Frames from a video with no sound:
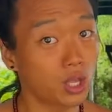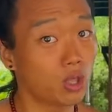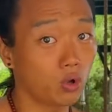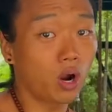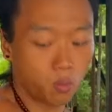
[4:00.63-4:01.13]

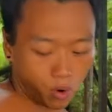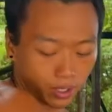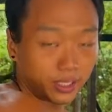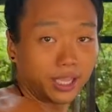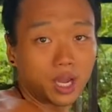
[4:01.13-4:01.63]
you are
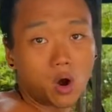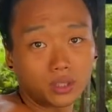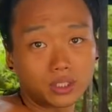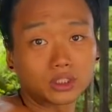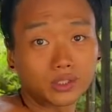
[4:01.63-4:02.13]
working
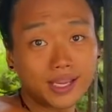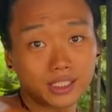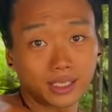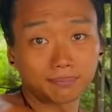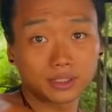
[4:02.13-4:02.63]
on your
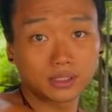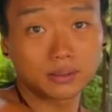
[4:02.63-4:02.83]
triceps.